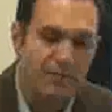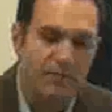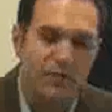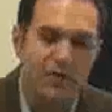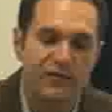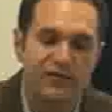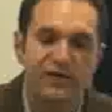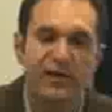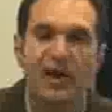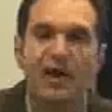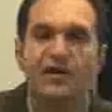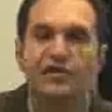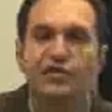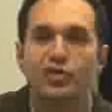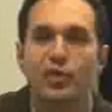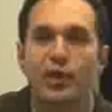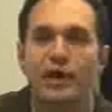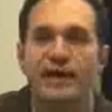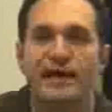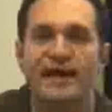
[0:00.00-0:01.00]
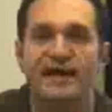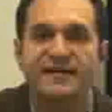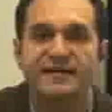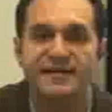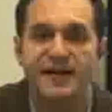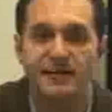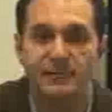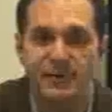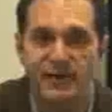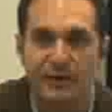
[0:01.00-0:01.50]
Moving on to our next
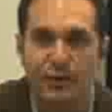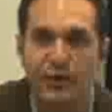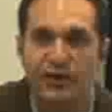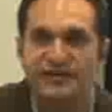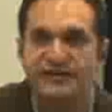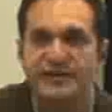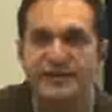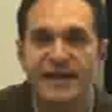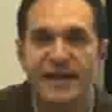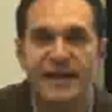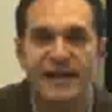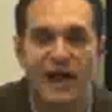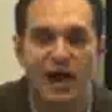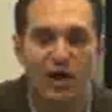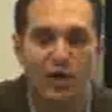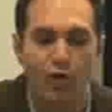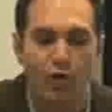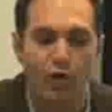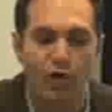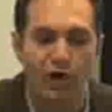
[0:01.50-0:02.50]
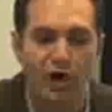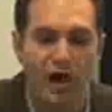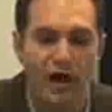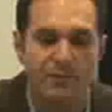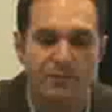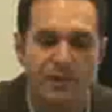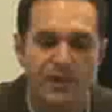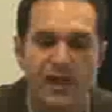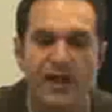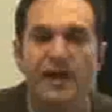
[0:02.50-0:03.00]
company. Once again, a
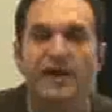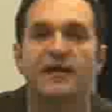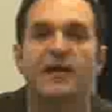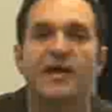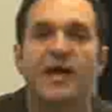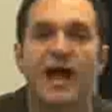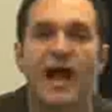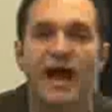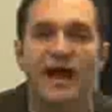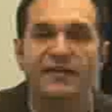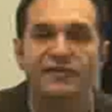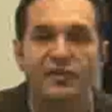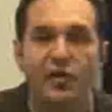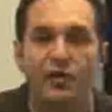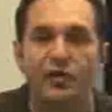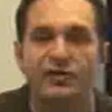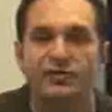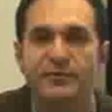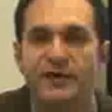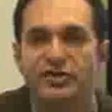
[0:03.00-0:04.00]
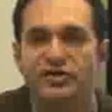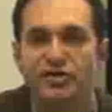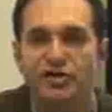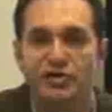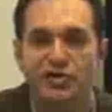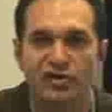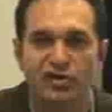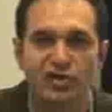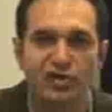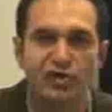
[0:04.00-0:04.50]
AGORACOM client. As always, make
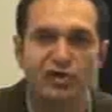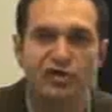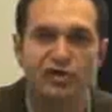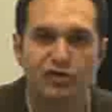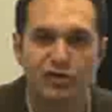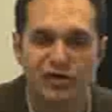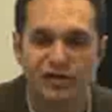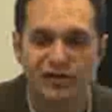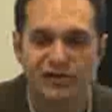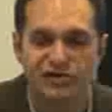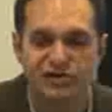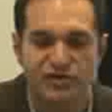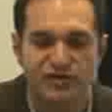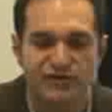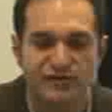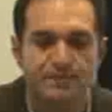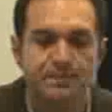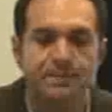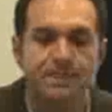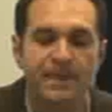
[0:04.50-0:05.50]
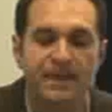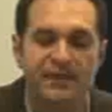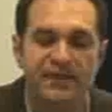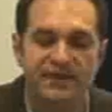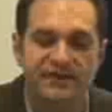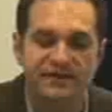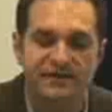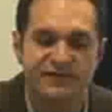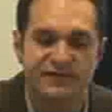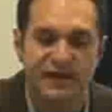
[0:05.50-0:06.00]
sure you do your due diligence.
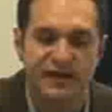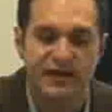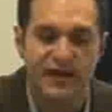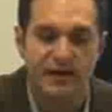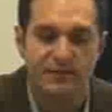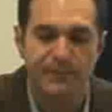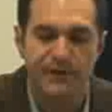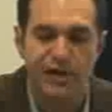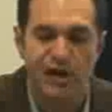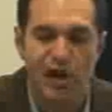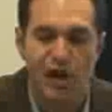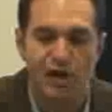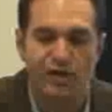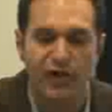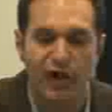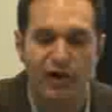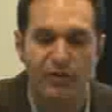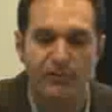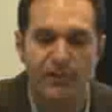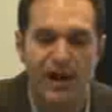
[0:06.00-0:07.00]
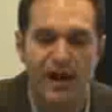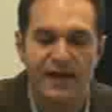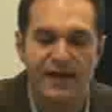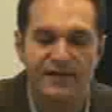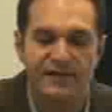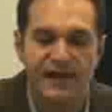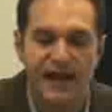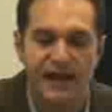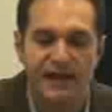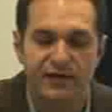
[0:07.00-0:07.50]
This is a company called
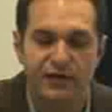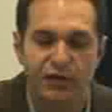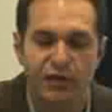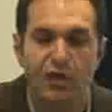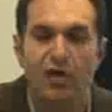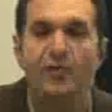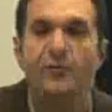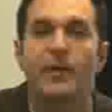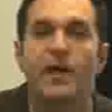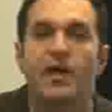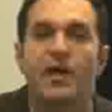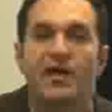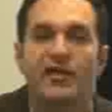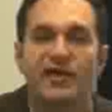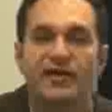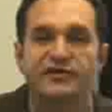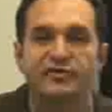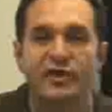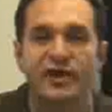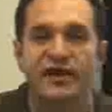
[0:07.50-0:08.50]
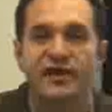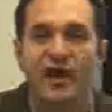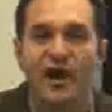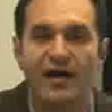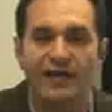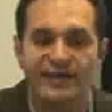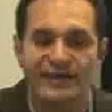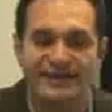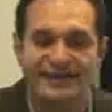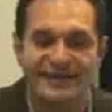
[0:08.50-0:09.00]
Armada Data Corp. They trade
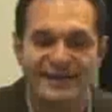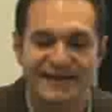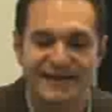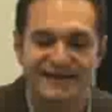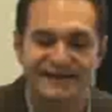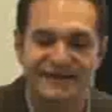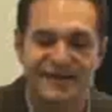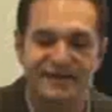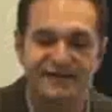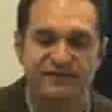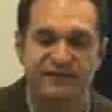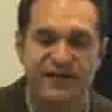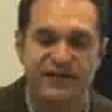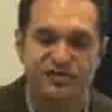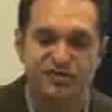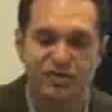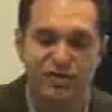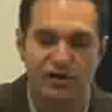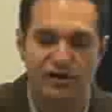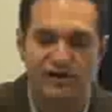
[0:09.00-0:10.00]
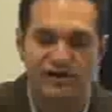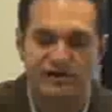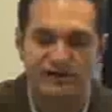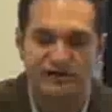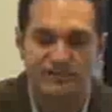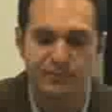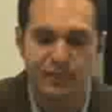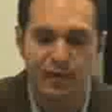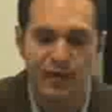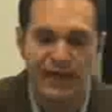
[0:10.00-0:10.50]
on the TSX Venture under the
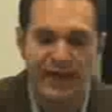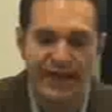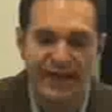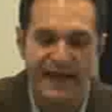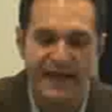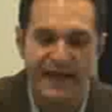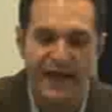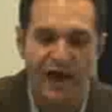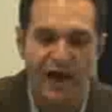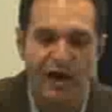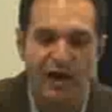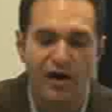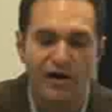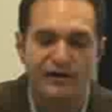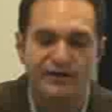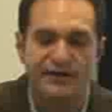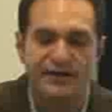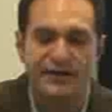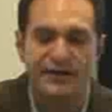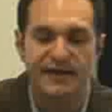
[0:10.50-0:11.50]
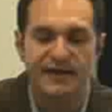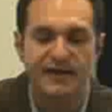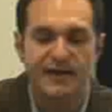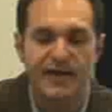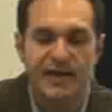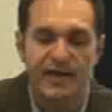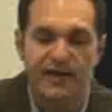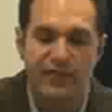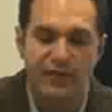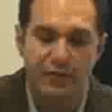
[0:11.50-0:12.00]
symbol ARD.
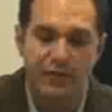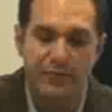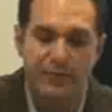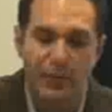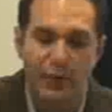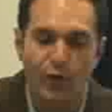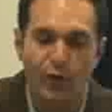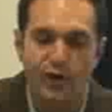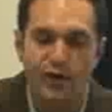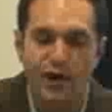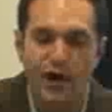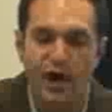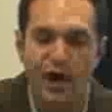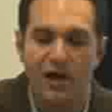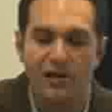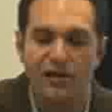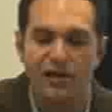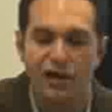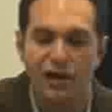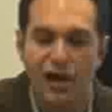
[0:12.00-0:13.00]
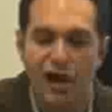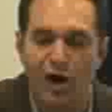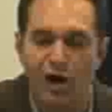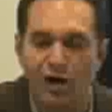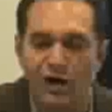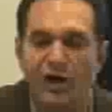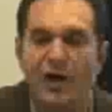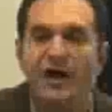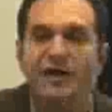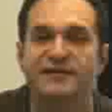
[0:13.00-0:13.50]
They're reporting on their
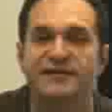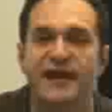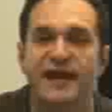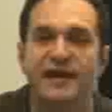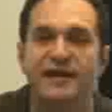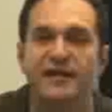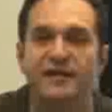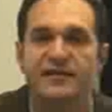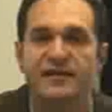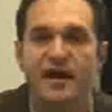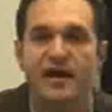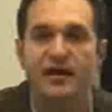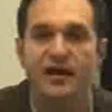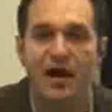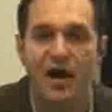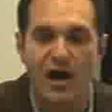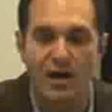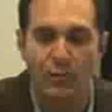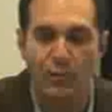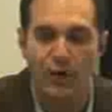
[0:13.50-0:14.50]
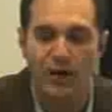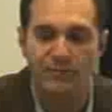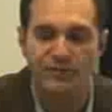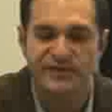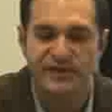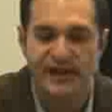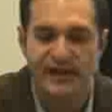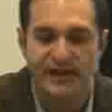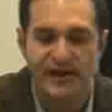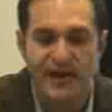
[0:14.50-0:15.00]
carcostcanada.com
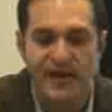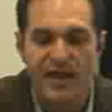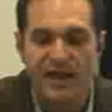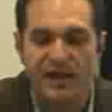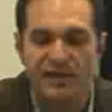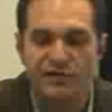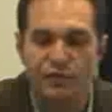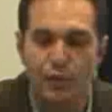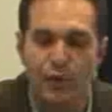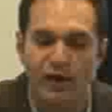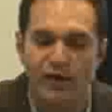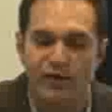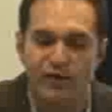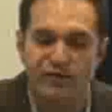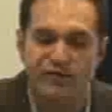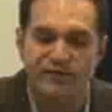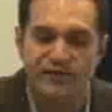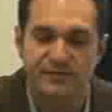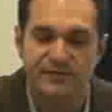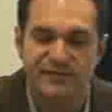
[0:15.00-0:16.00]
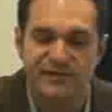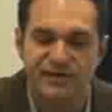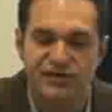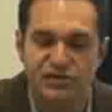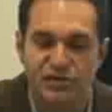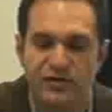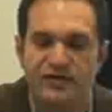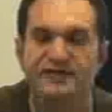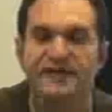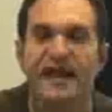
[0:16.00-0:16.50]
website. It's one of their
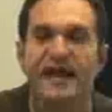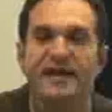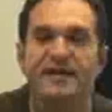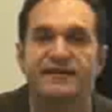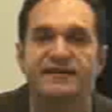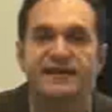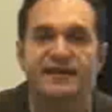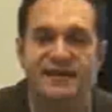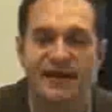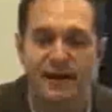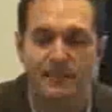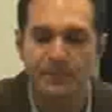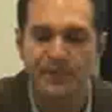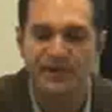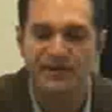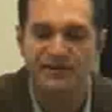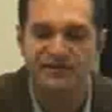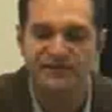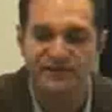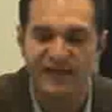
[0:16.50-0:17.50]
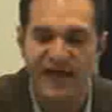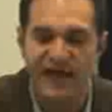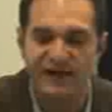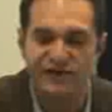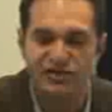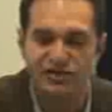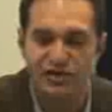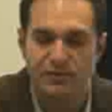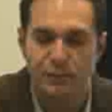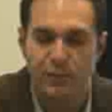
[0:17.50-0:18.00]
subsidiaries, and it's the company's
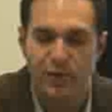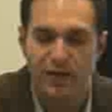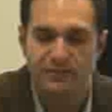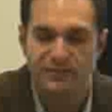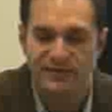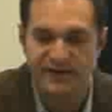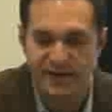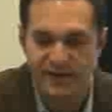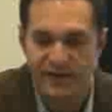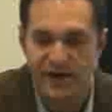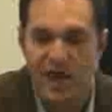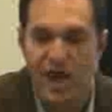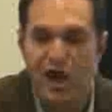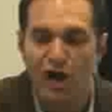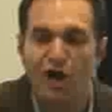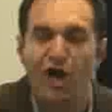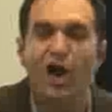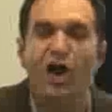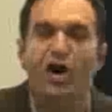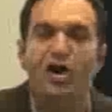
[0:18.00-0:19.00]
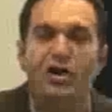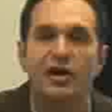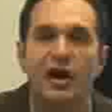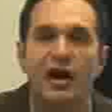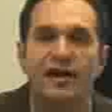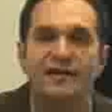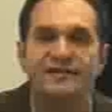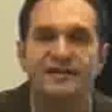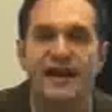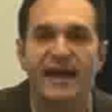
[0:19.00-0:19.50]
flagship website,
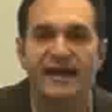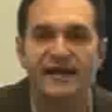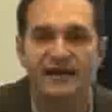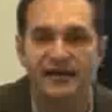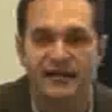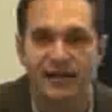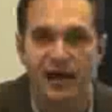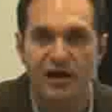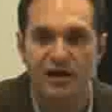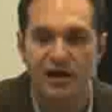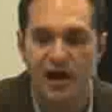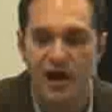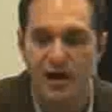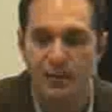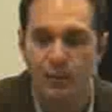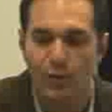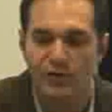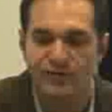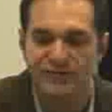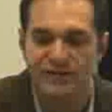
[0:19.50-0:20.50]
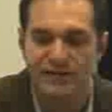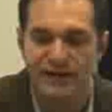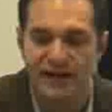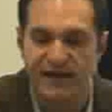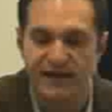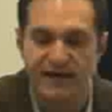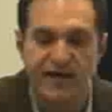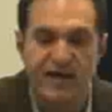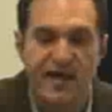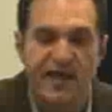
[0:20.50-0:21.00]
carcostcanada.com. Once
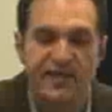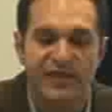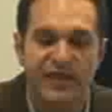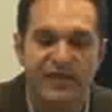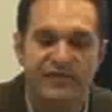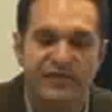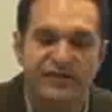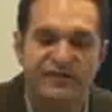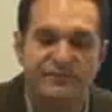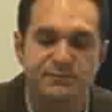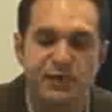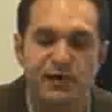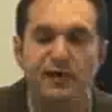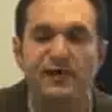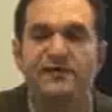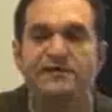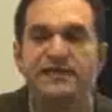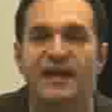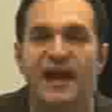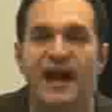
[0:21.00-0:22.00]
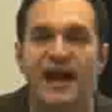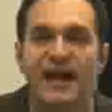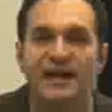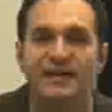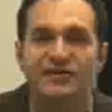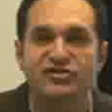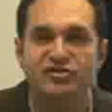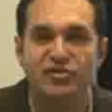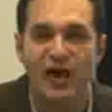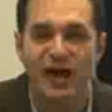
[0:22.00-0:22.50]
again, they've experienced the
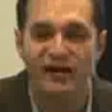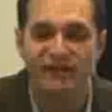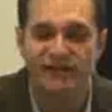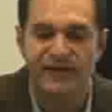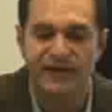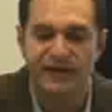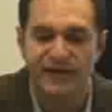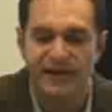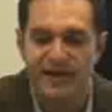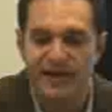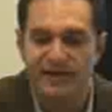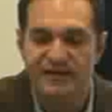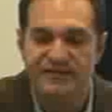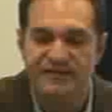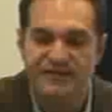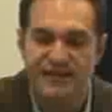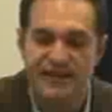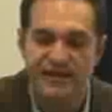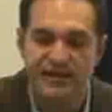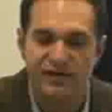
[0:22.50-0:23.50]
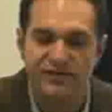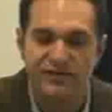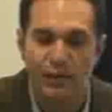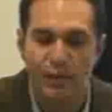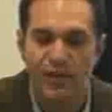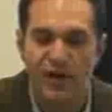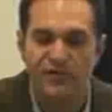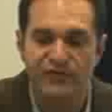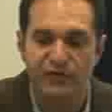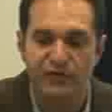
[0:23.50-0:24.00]
highest traffic, sales,
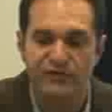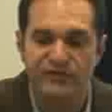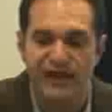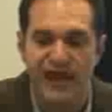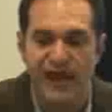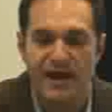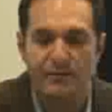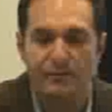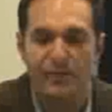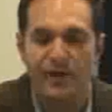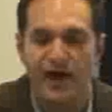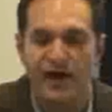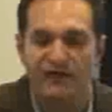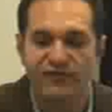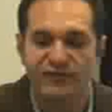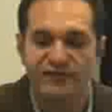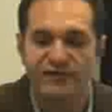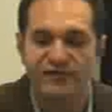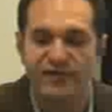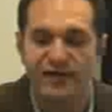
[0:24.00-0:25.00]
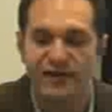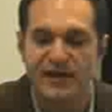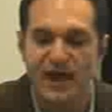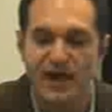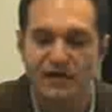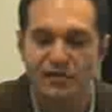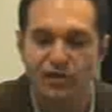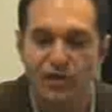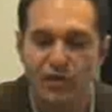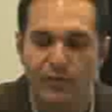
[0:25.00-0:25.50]
revenues, and profits of any
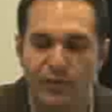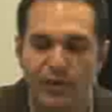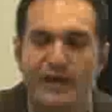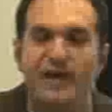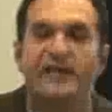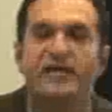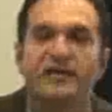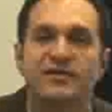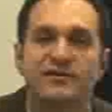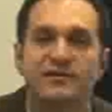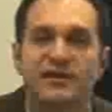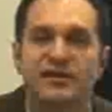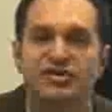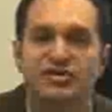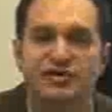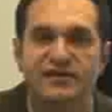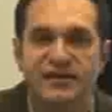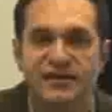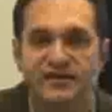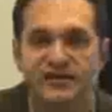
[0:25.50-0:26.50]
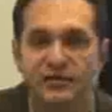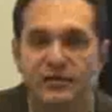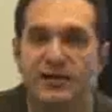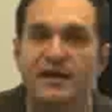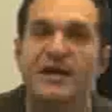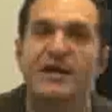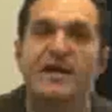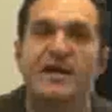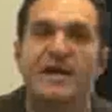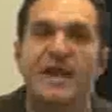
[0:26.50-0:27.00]
October in the division's
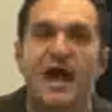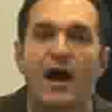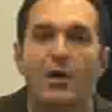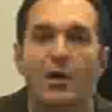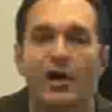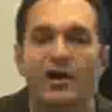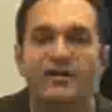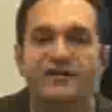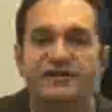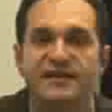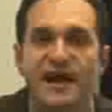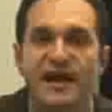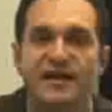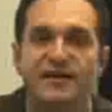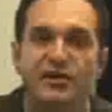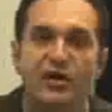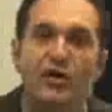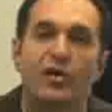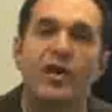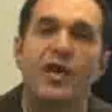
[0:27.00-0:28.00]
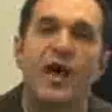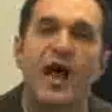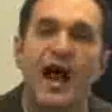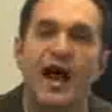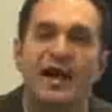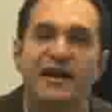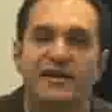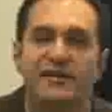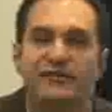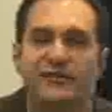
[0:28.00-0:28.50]
history. Now, on a side note,
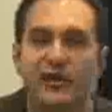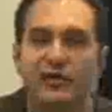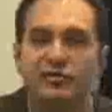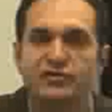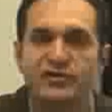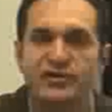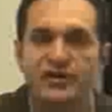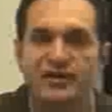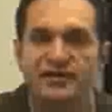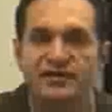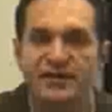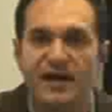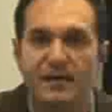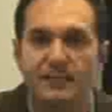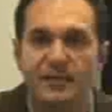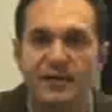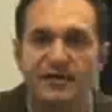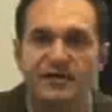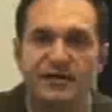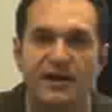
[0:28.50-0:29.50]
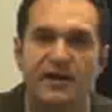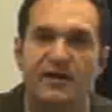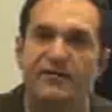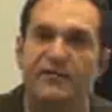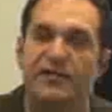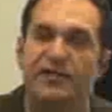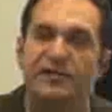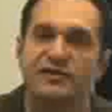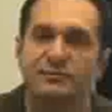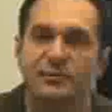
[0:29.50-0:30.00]
I can vouch for this company's
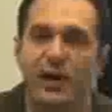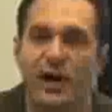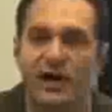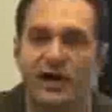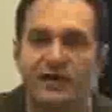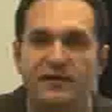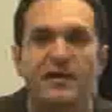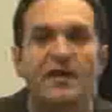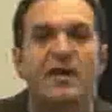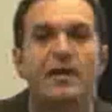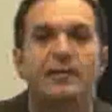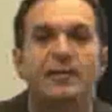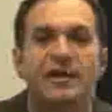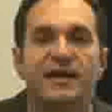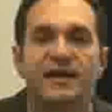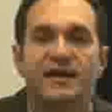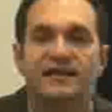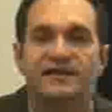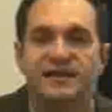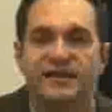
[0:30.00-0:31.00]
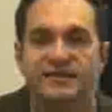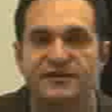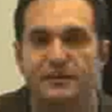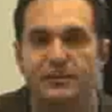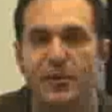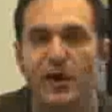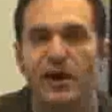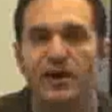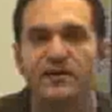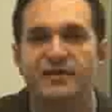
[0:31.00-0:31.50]
for this product because it's a
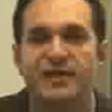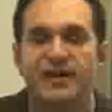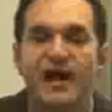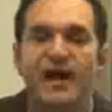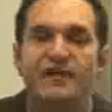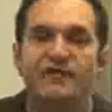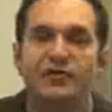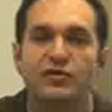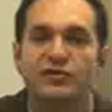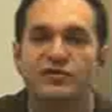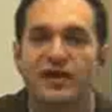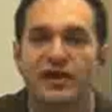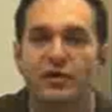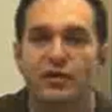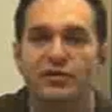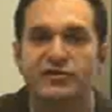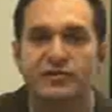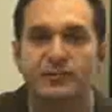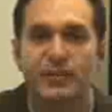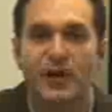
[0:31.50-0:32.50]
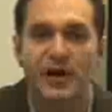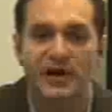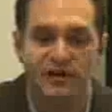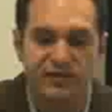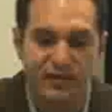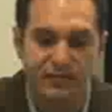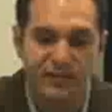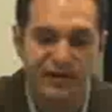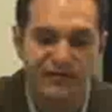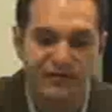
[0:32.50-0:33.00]
product that I've used. I know it's a
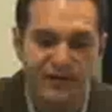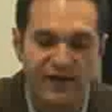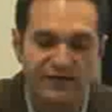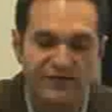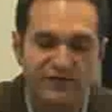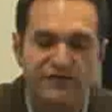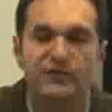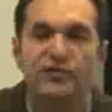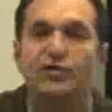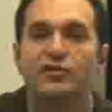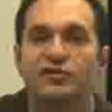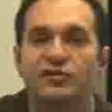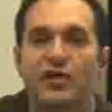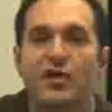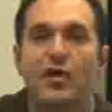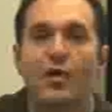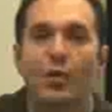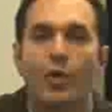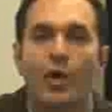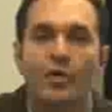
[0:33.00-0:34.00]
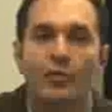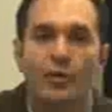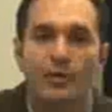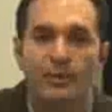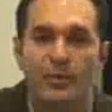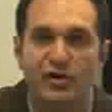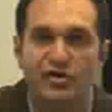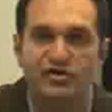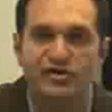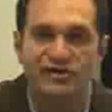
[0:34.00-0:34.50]
product that my friends have used when we're
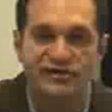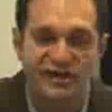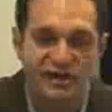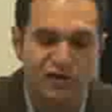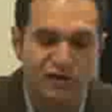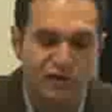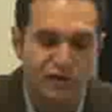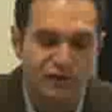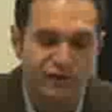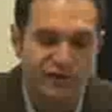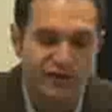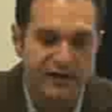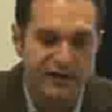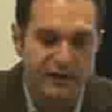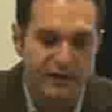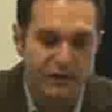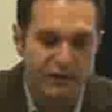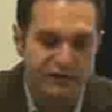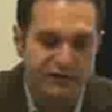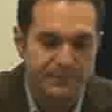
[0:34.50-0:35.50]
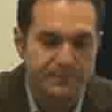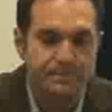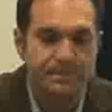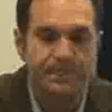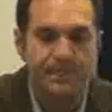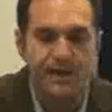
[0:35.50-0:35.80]
purchasing new vehicles.